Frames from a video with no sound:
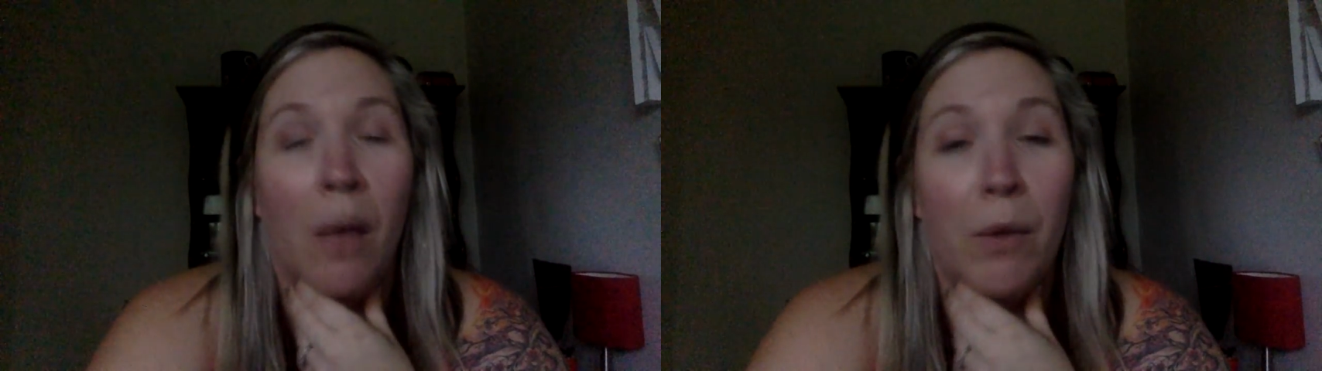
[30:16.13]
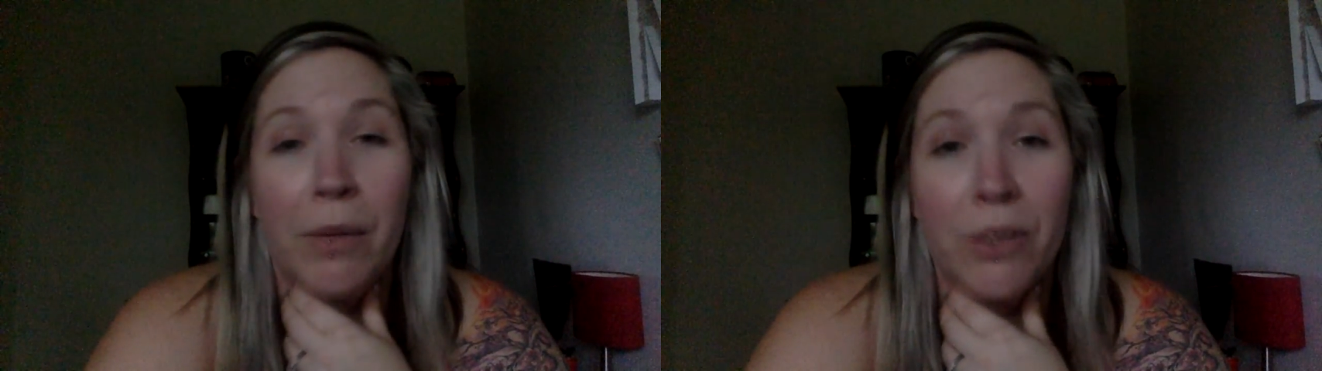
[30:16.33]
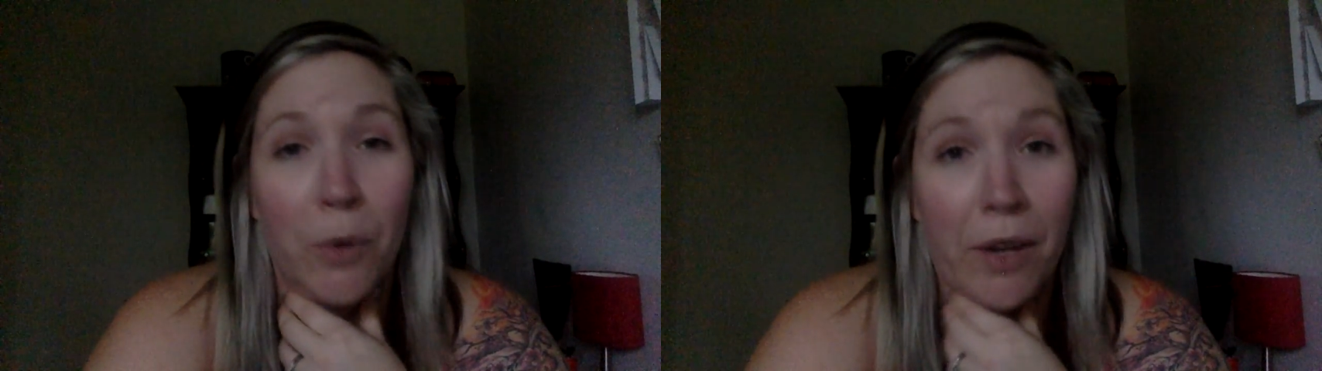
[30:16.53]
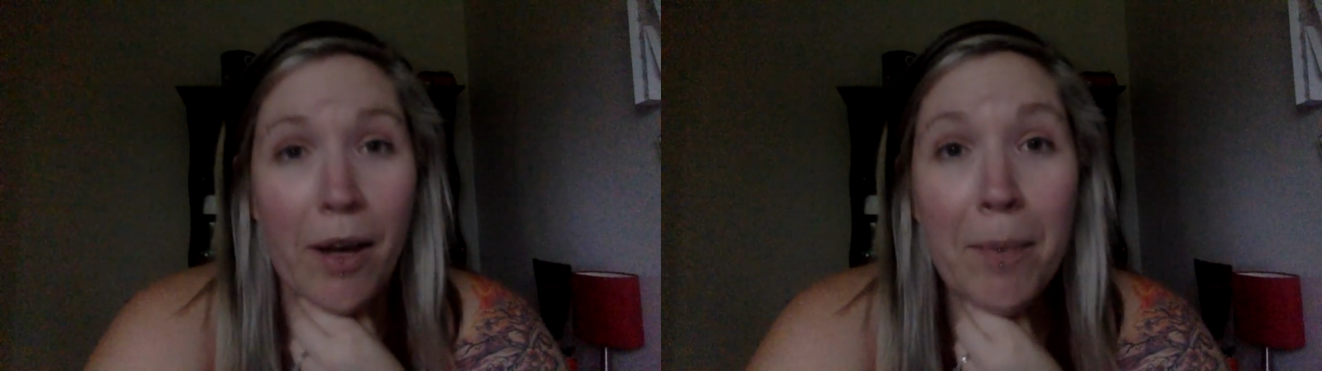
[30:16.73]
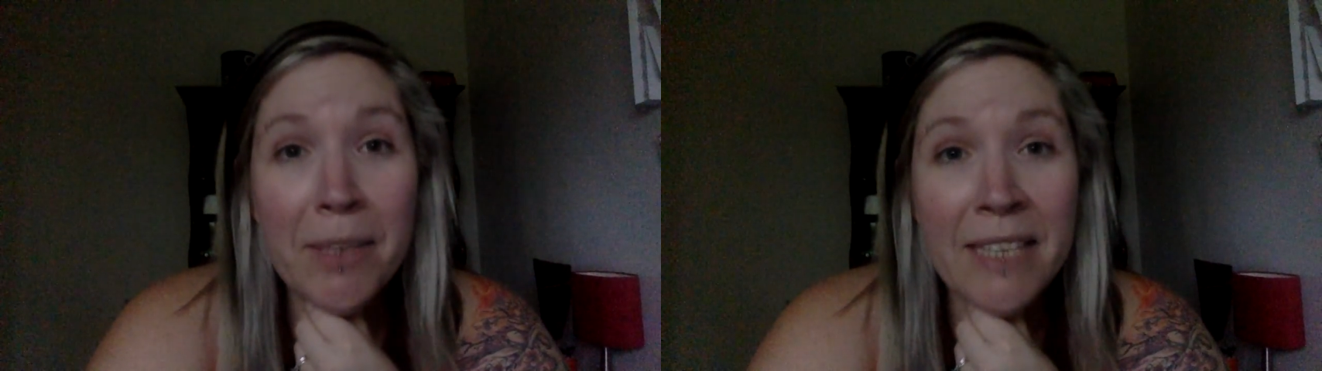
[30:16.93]
We went to court a
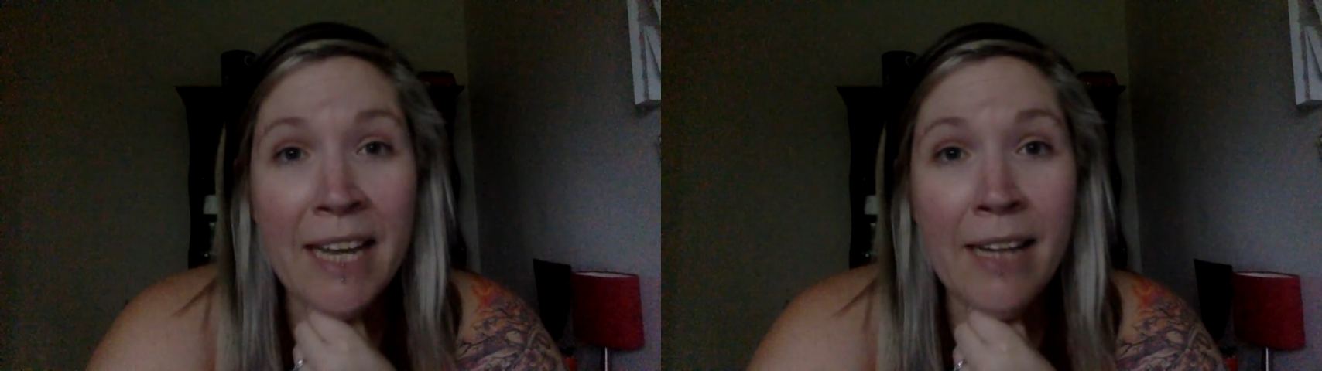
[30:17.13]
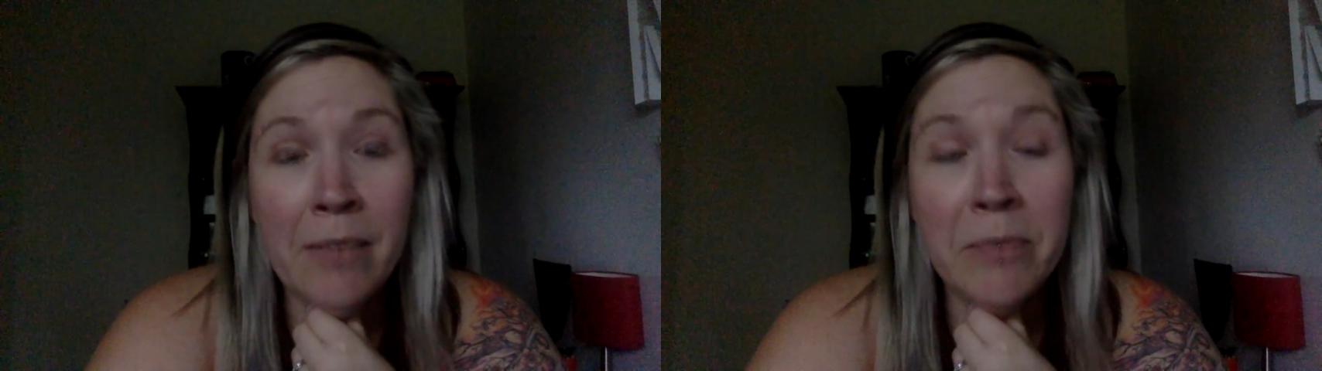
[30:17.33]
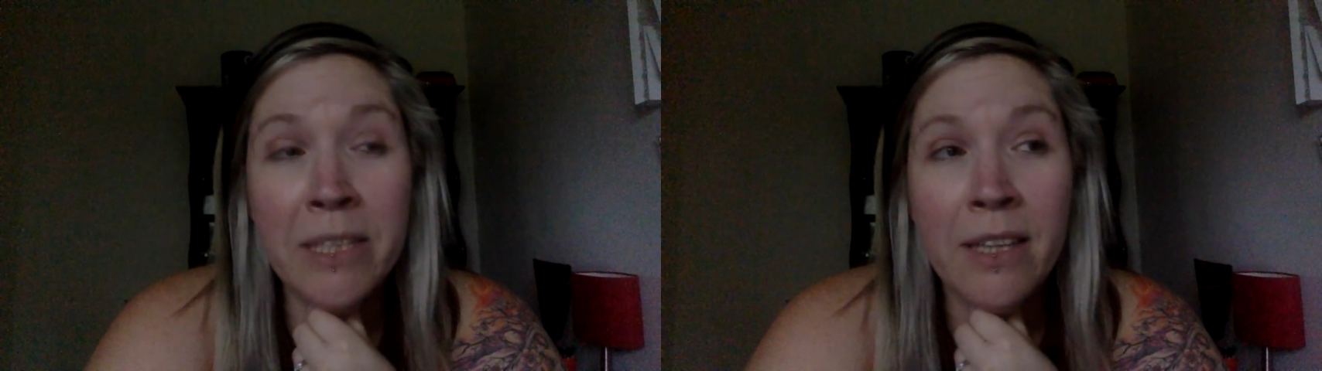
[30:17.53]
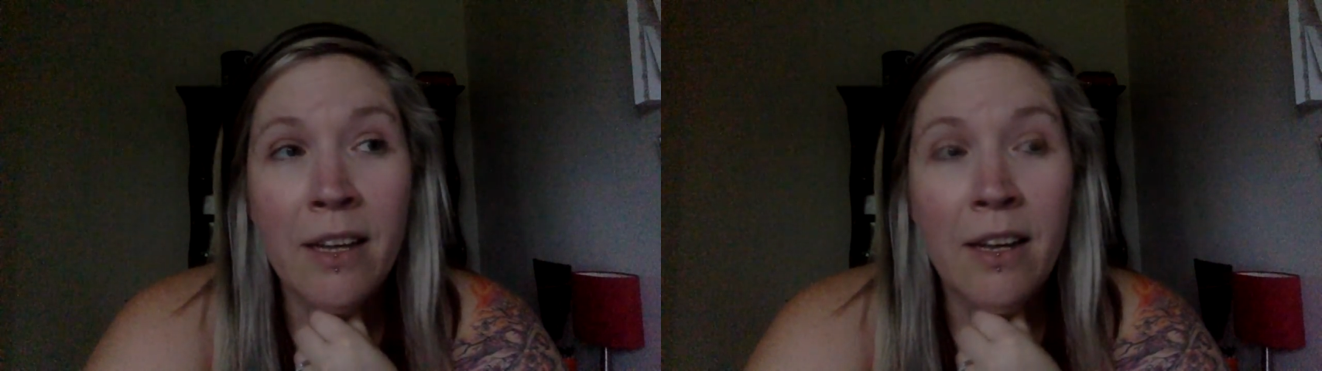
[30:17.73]
couple of times